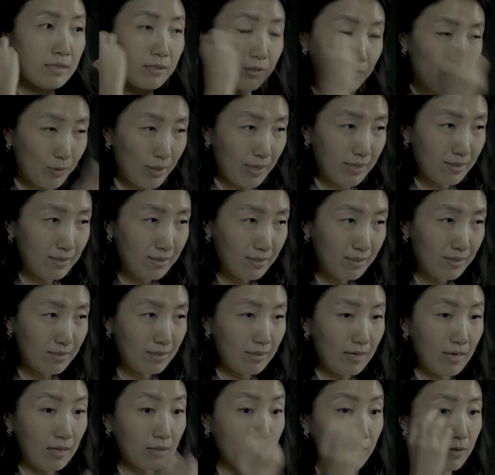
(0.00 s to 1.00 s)

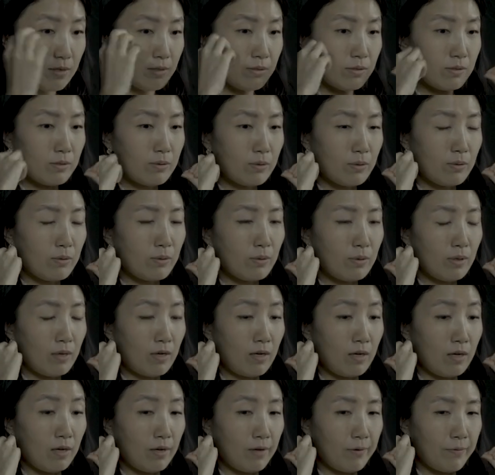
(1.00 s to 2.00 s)
interests and also
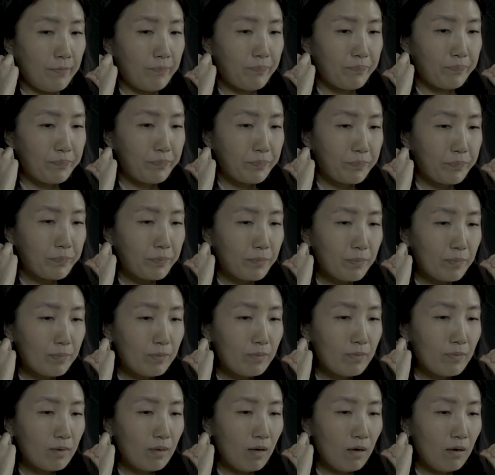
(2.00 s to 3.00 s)
um,
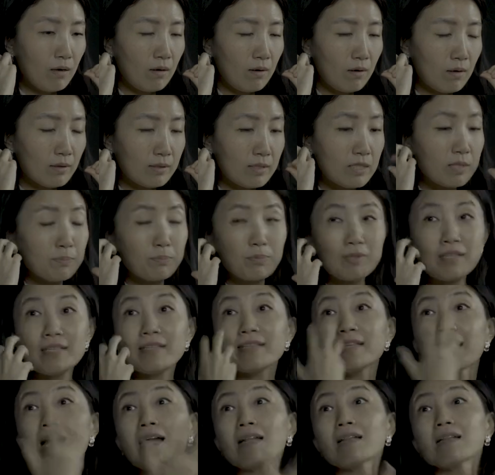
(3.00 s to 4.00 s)
uh,
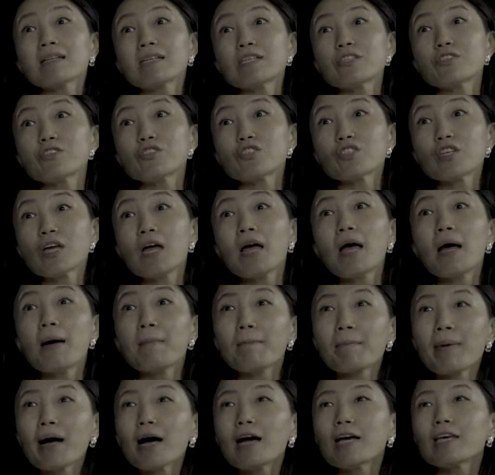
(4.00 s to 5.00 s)
discipline knowledge
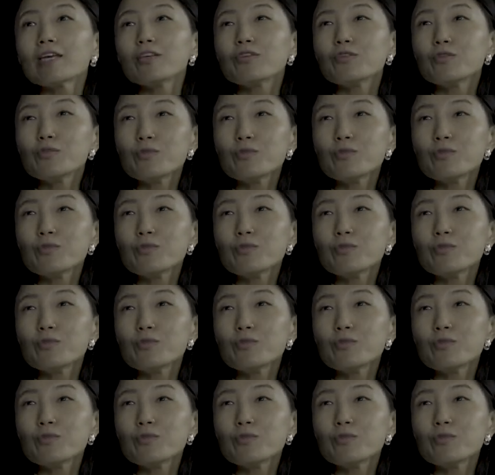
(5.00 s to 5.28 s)
by